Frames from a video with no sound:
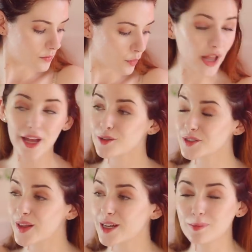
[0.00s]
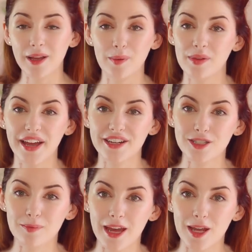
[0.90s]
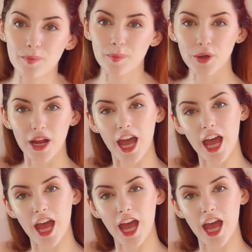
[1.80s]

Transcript: well, I also liked playing with action men, but